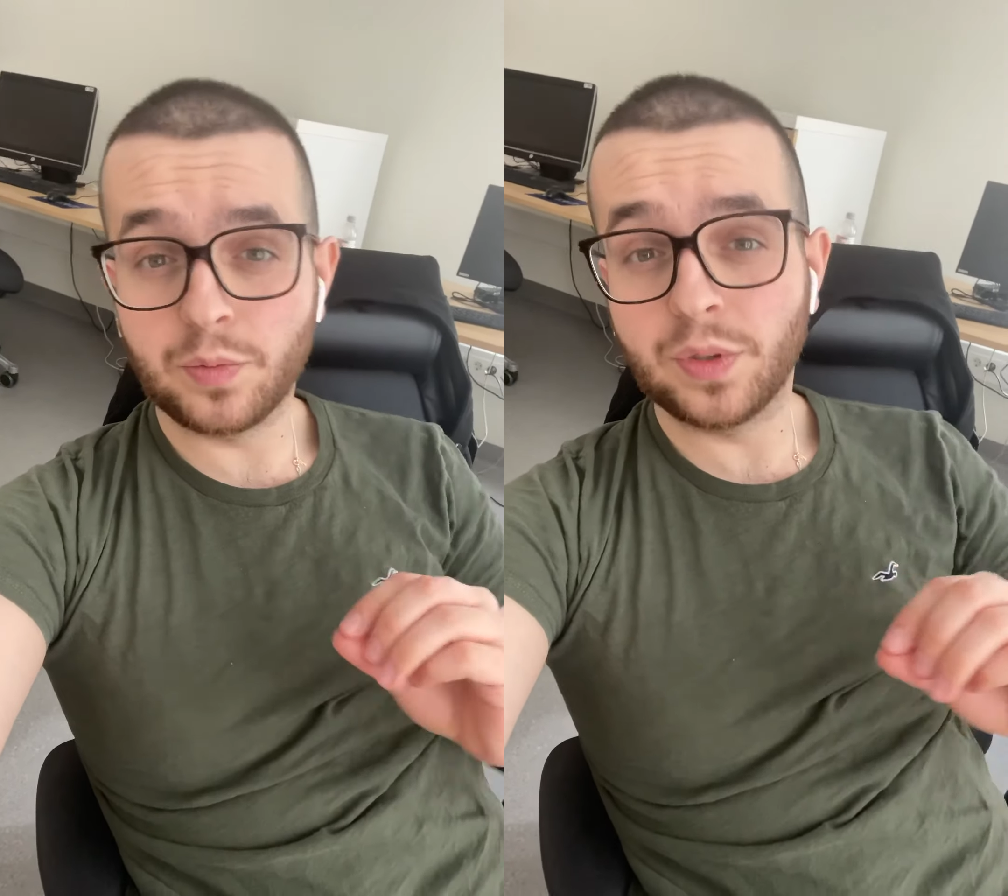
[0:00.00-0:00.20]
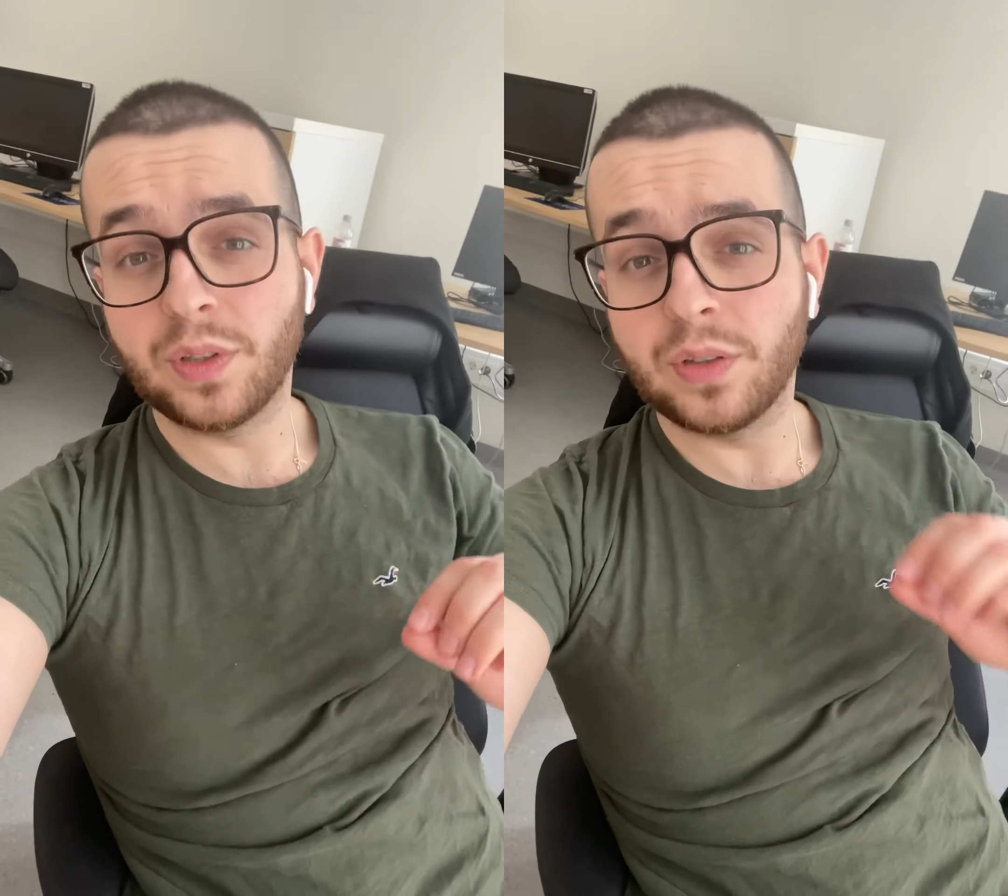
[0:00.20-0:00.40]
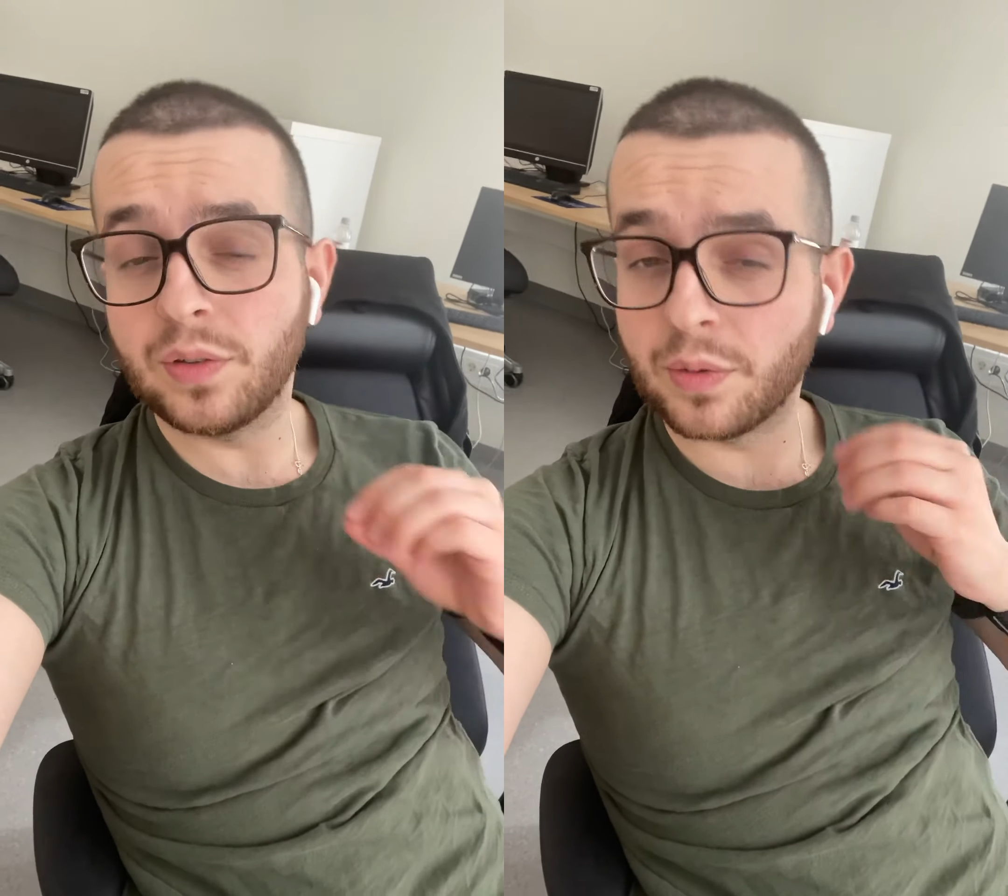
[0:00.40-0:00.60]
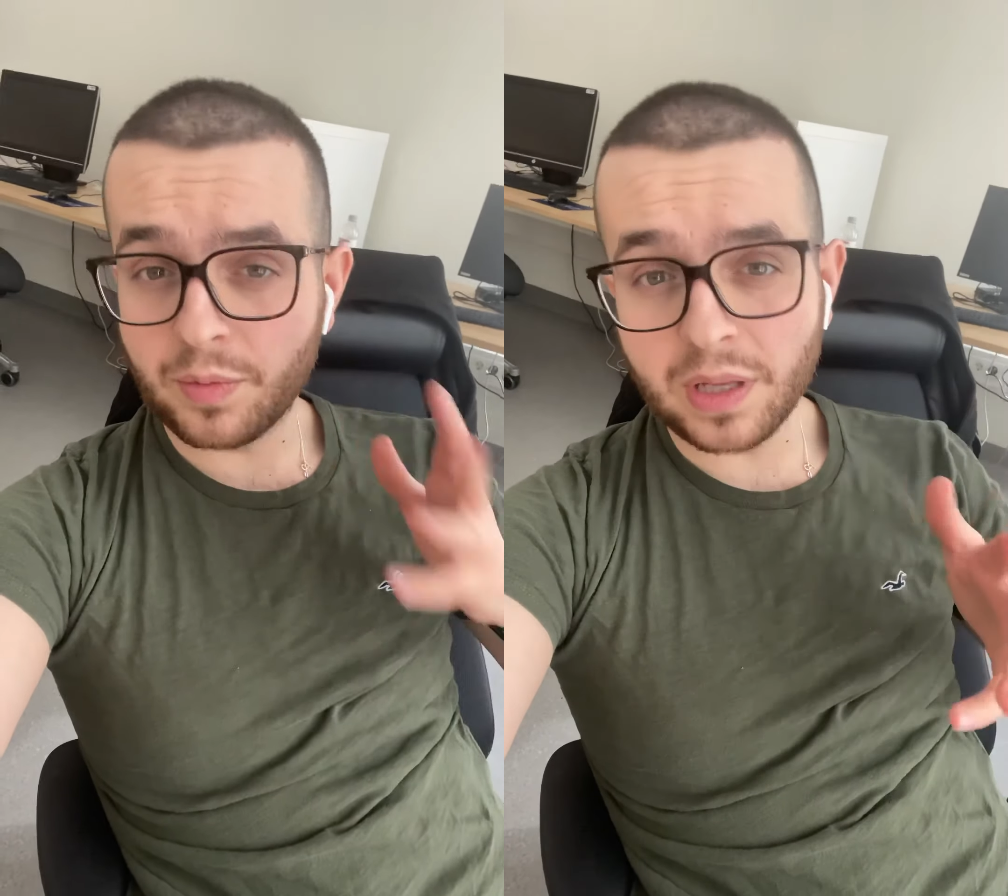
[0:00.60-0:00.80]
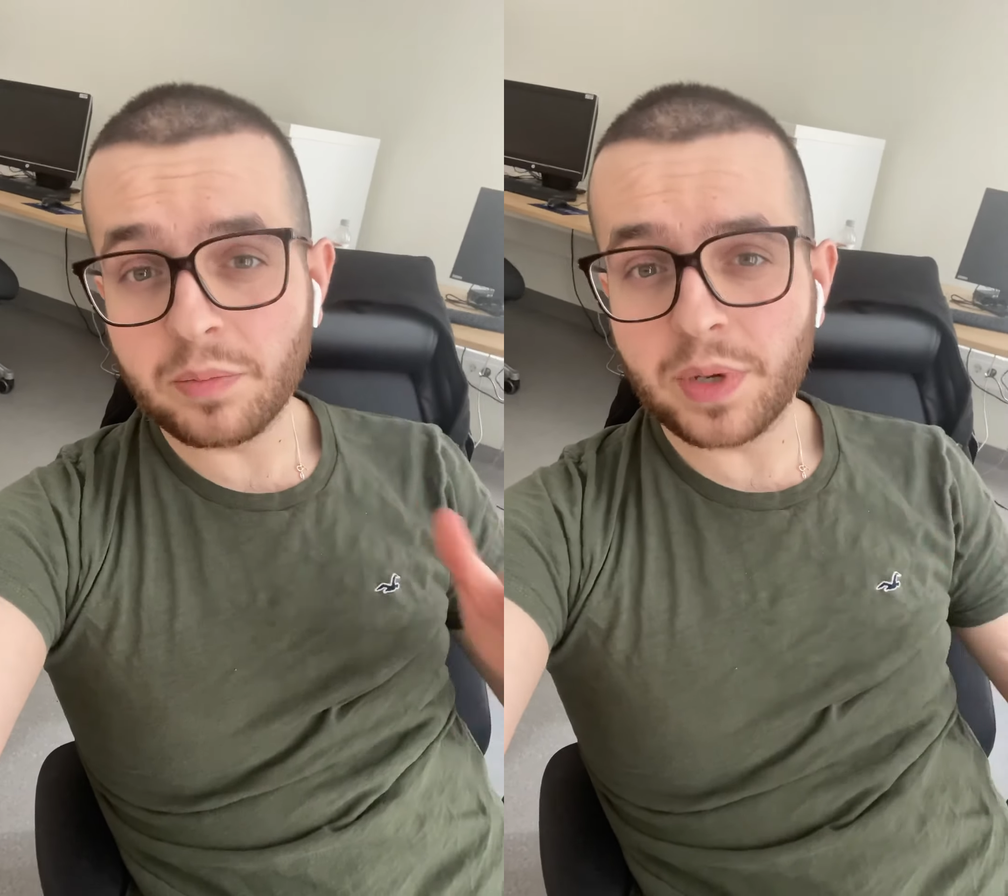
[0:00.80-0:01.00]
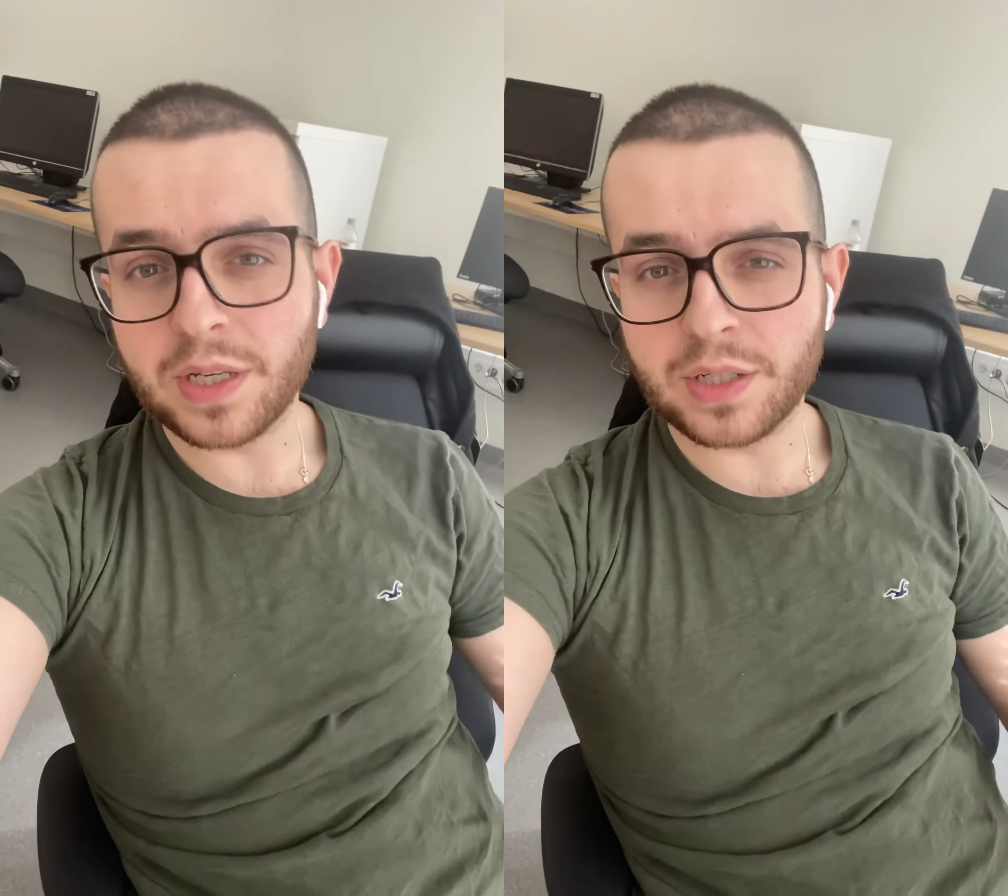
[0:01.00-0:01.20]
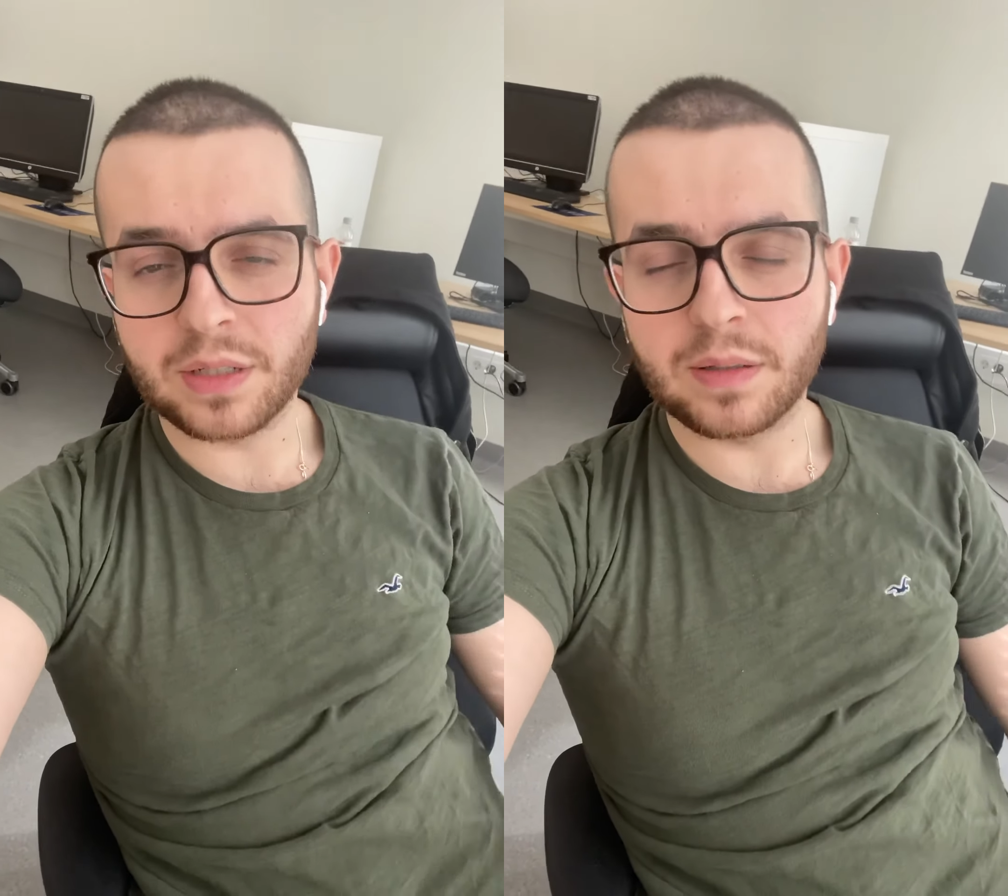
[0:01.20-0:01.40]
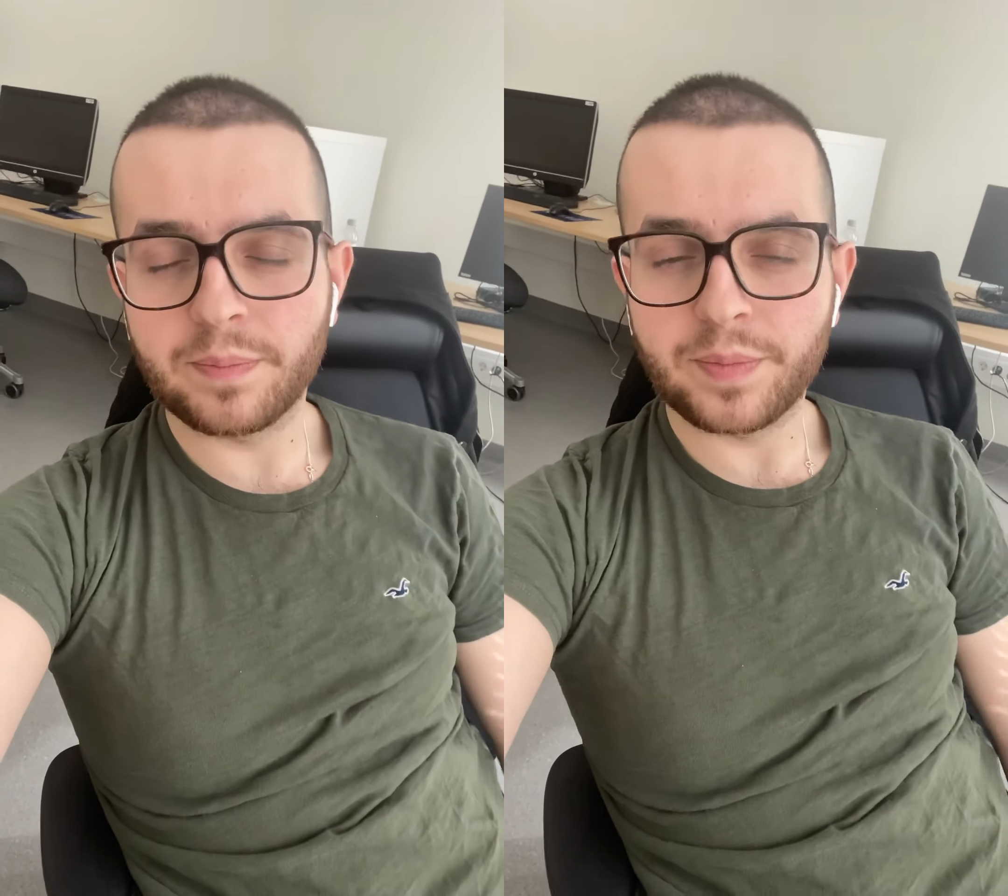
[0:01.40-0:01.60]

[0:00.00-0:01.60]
would to a real patient.